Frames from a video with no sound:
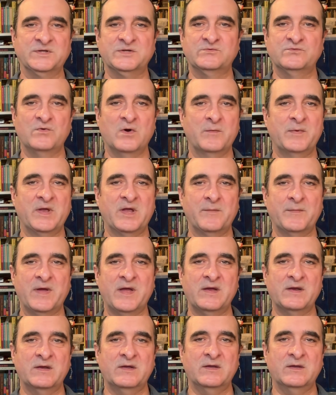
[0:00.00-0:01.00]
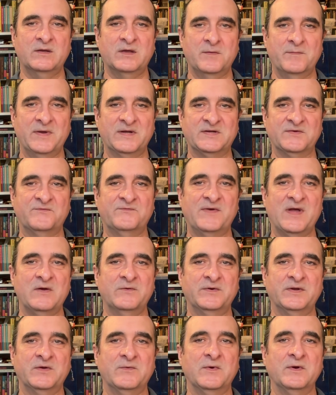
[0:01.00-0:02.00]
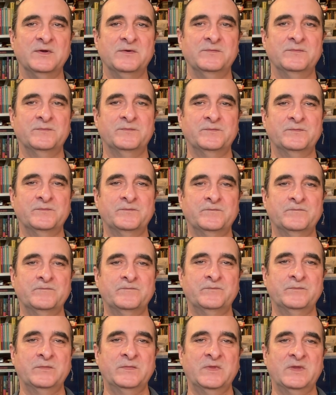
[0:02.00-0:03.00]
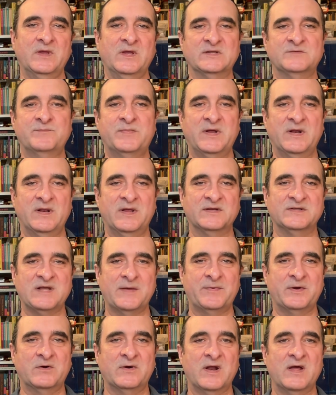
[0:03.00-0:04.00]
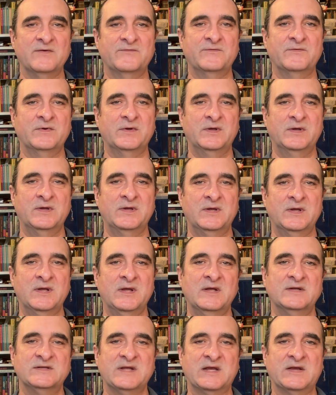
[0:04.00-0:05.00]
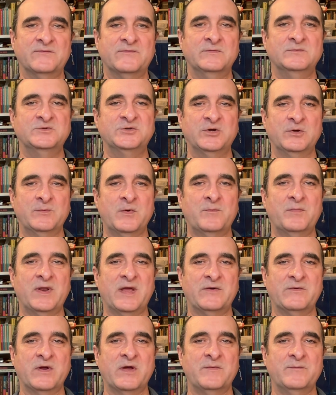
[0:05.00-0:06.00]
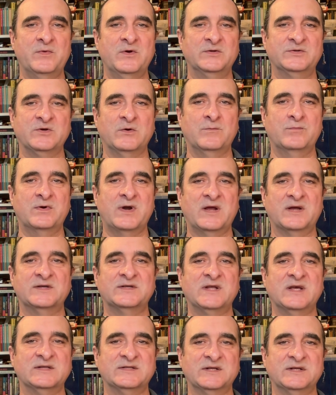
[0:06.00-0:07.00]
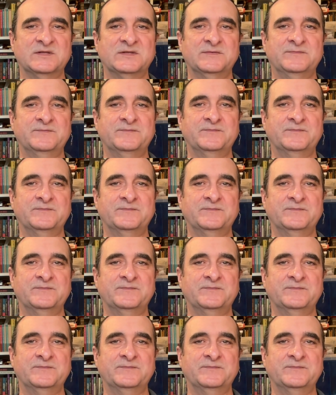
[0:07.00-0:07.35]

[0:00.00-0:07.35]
is robbing a bank compared to founding one? As Piglia's epigraph, taken from German playwright Bertolt Brecht, has it.